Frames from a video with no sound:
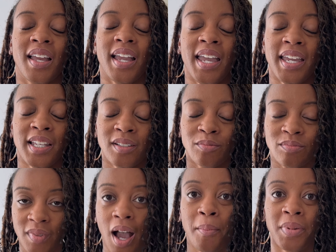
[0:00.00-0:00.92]
And
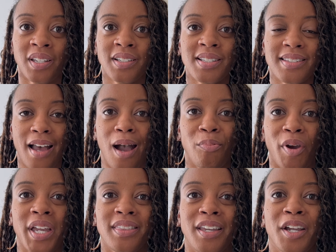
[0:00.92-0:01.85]
I'm going to stop
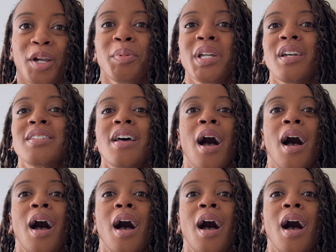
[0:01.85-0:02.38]
right there because